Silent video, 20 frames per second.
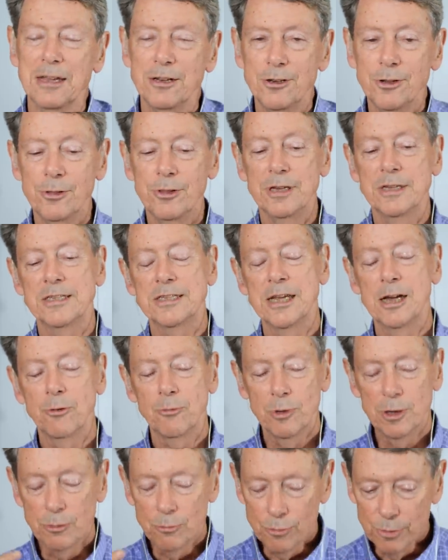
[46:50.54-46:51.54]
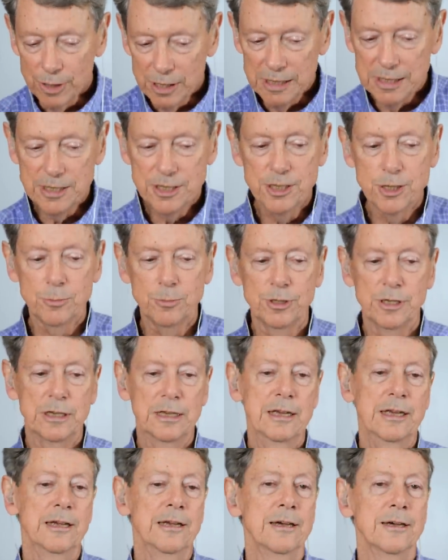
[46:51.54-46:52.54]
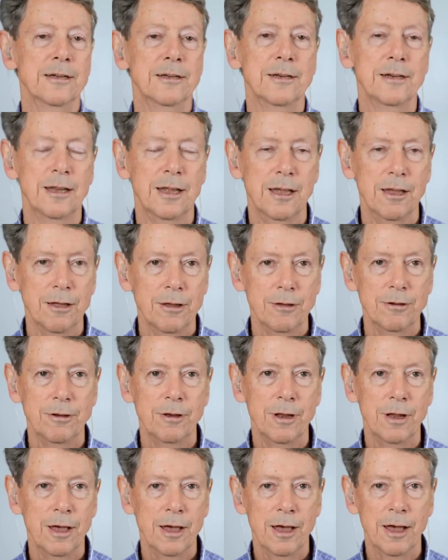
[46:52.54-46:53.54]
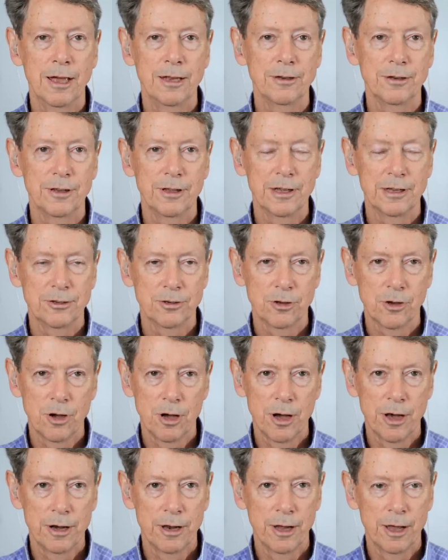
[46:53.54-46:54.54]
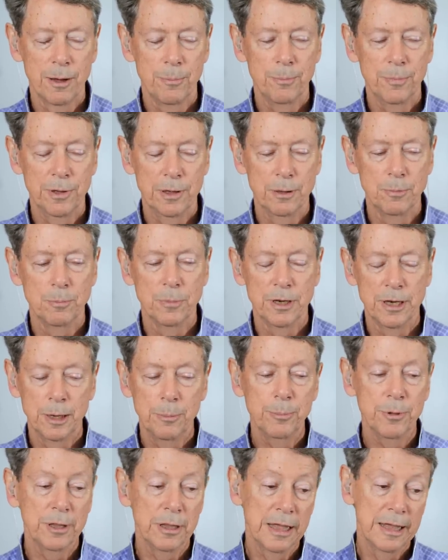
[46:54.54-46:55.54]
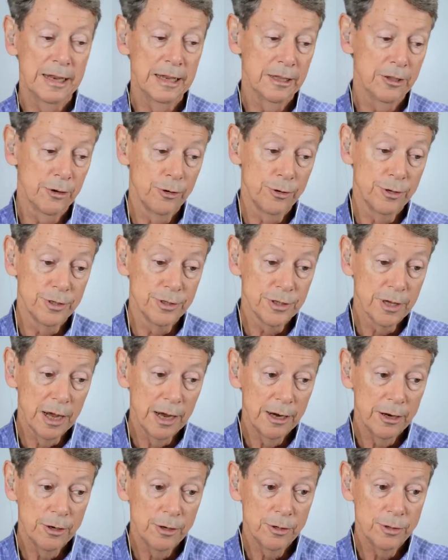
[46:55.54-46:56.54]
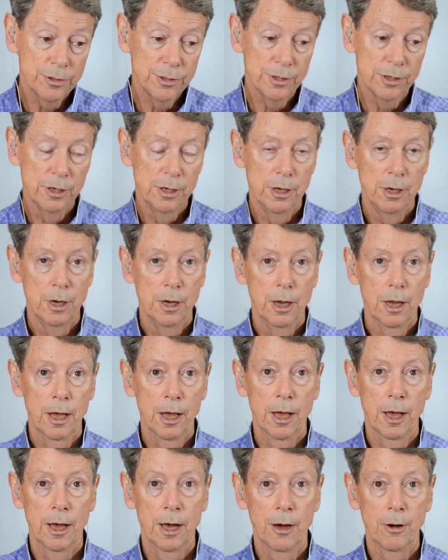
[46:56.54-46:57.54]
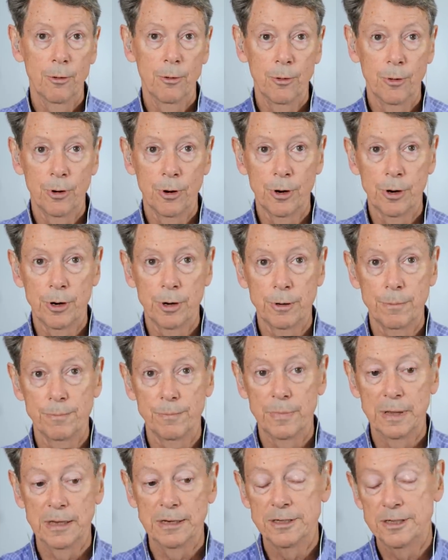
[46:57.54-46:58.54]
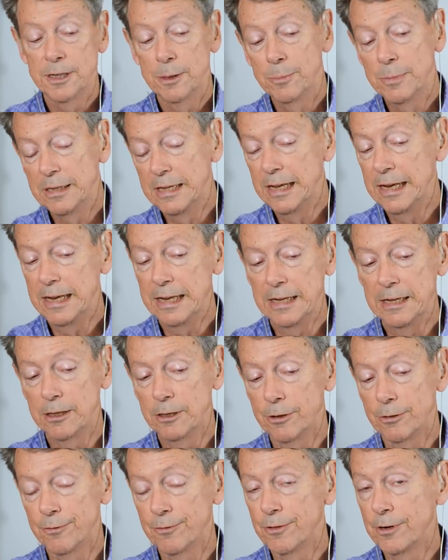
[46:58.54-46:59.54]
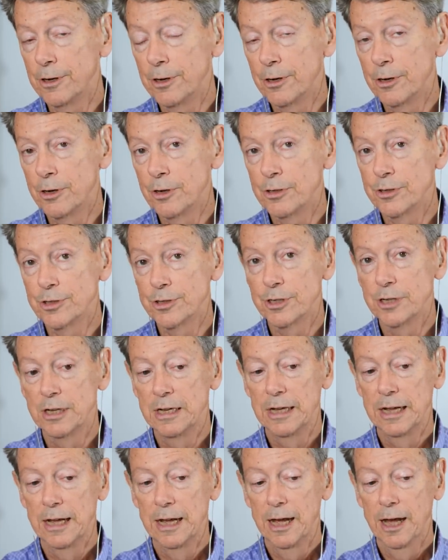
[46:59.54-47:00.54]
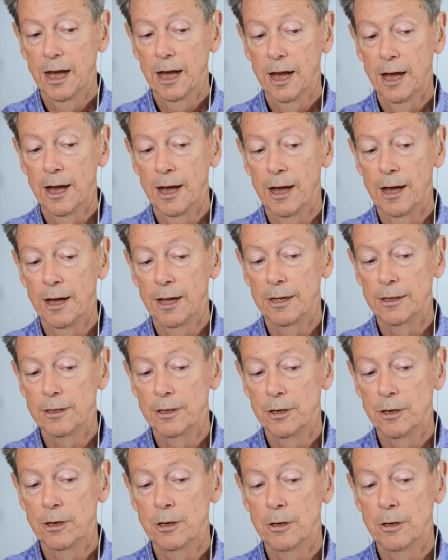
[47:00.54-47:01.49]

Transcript: To the extent we reasonably can not get caught up in manipulating their desires uh, or intimidating their fears, uh, you